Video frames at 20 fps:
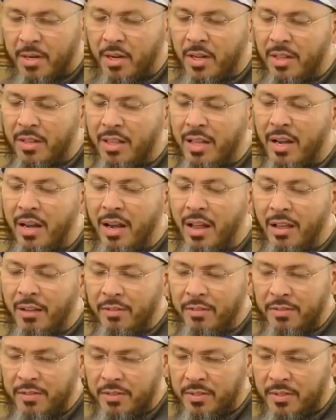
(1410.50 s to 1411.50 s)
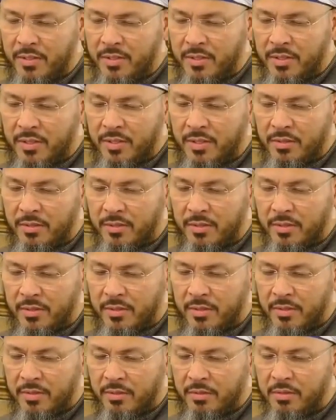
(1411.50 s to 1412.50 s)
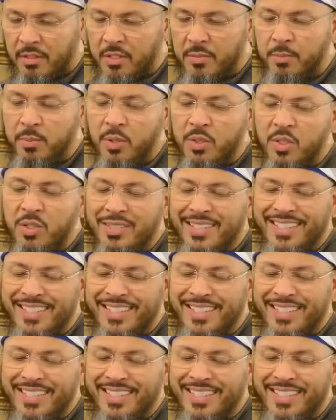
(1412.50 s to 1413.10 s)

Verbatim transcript: But all that love was put